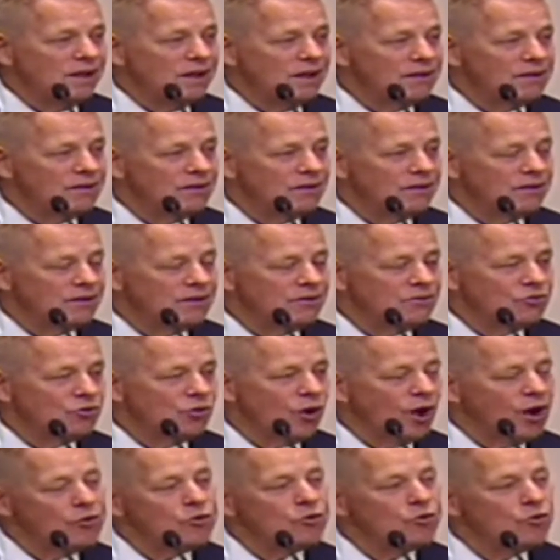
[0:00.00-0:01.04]
And
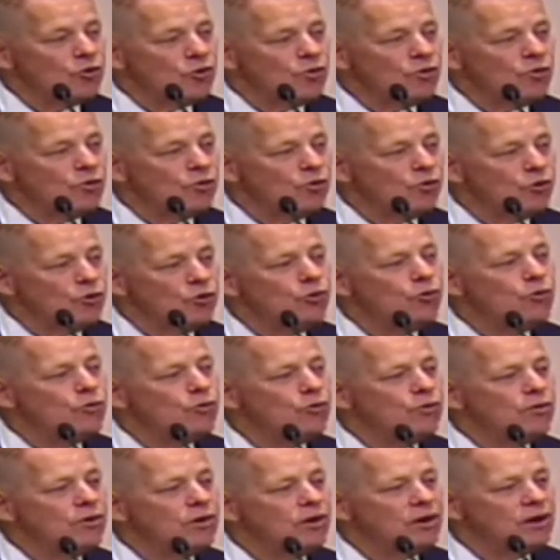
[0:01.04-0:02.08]
so I don't know
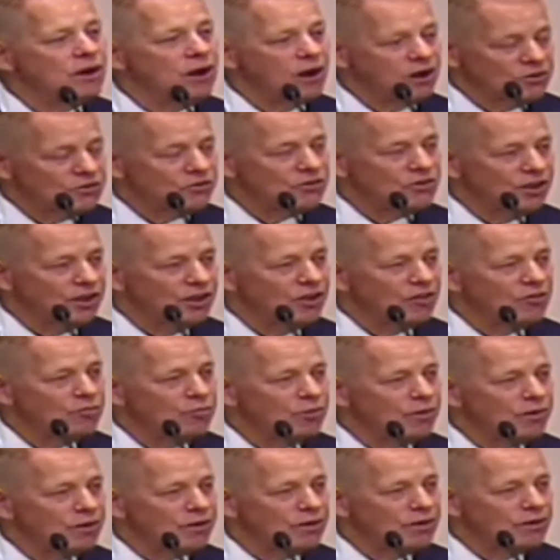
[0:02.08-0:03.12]
who got saved,
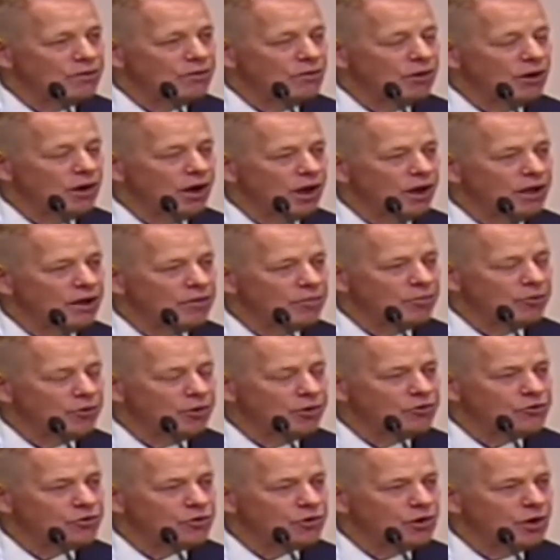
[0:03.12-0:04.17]
but I had a
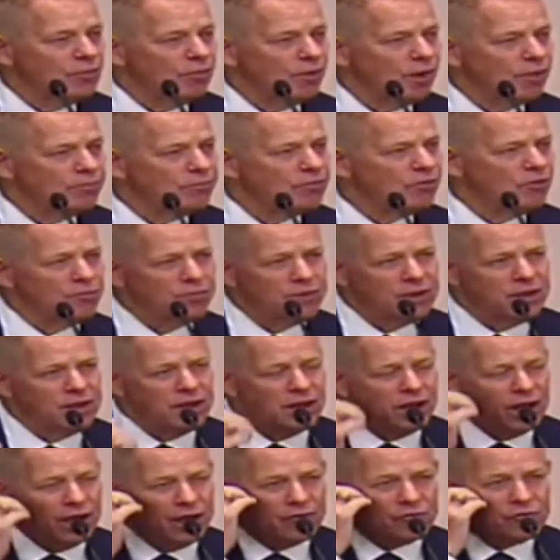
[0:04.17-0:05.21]
preacher come up to
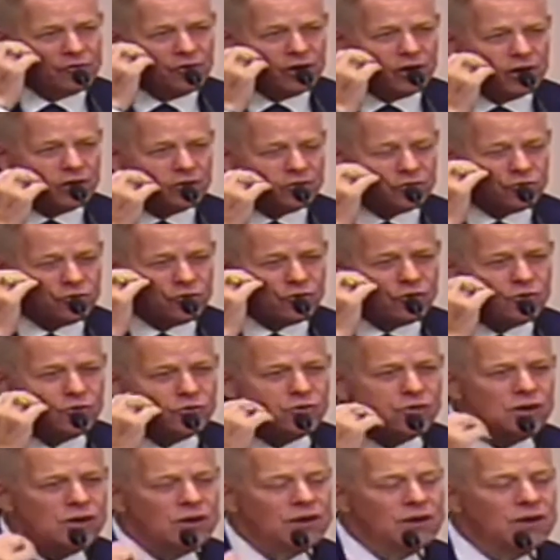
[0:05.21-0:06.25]
me after I got
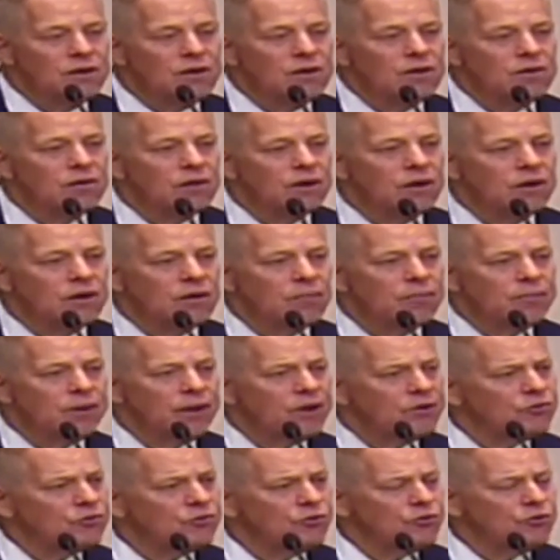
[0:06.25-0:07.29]
through,
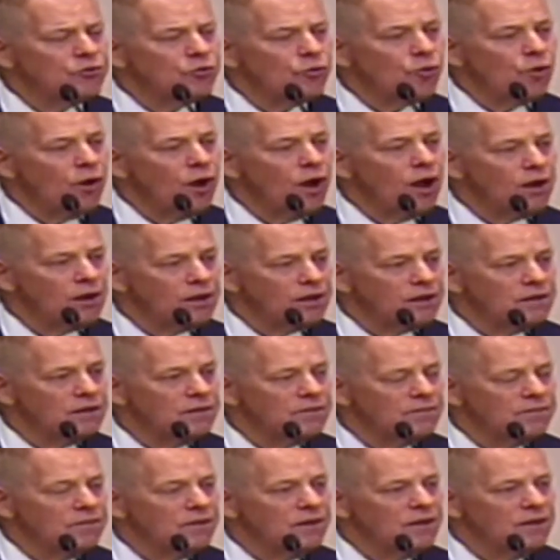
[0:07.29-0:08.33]
Pastor Raleigh,
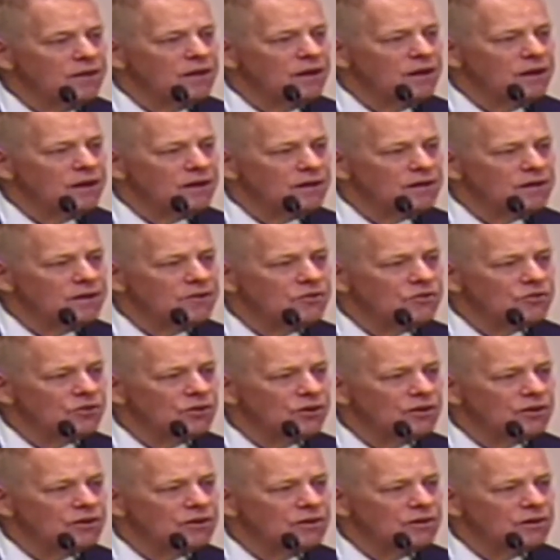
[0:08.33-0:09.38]
and he
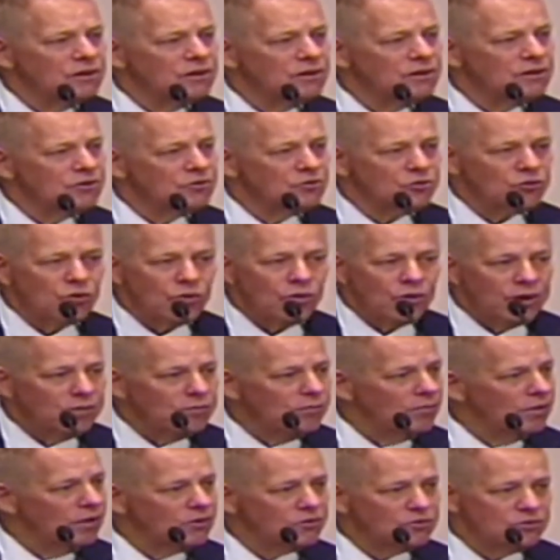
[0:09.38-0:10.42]
said, that was a
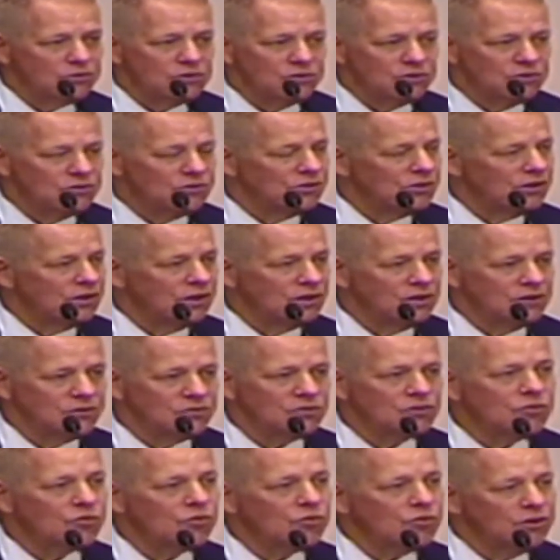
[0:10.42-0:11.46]
great message. He said,
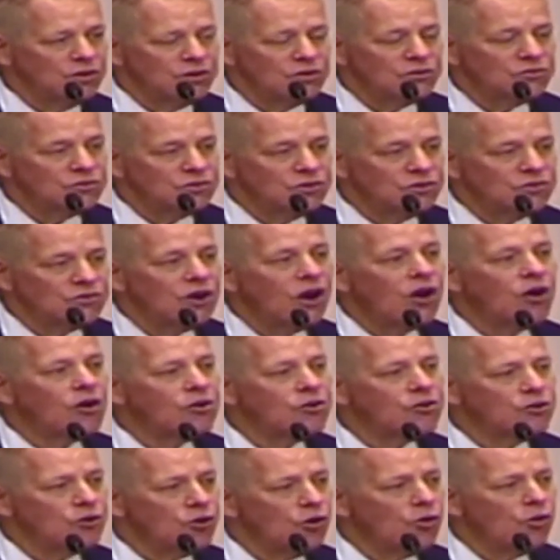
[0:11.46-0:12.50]
it's
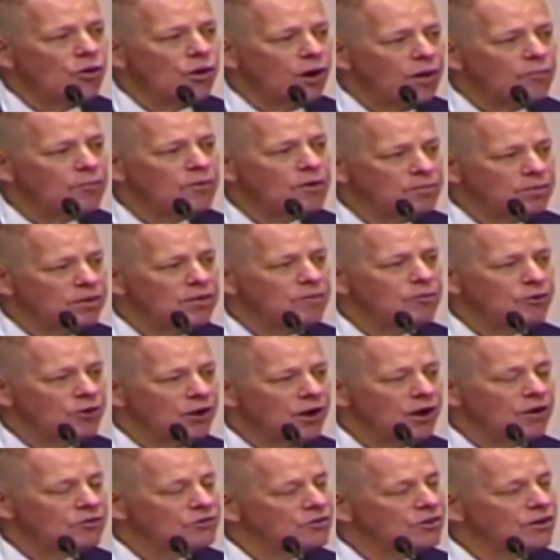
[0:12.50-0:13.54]
hard to know how many people
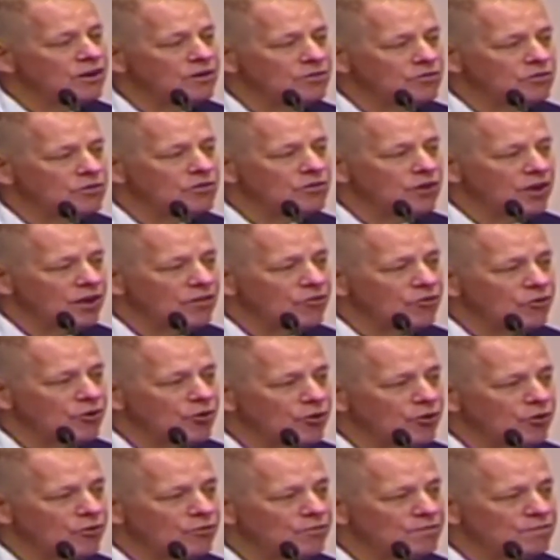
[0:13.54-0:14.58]
got saved this
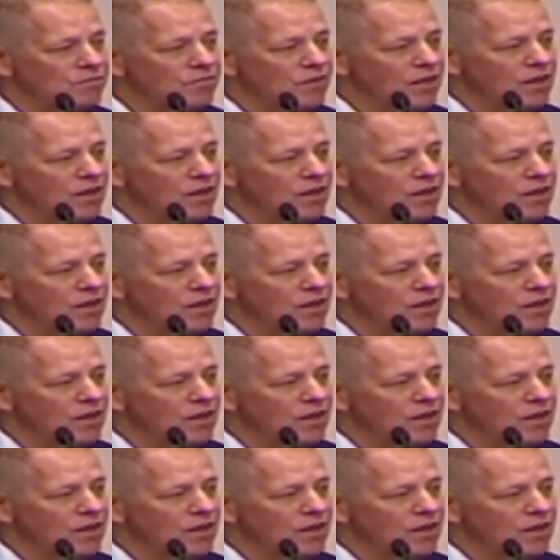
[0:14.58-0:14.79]
afternoon.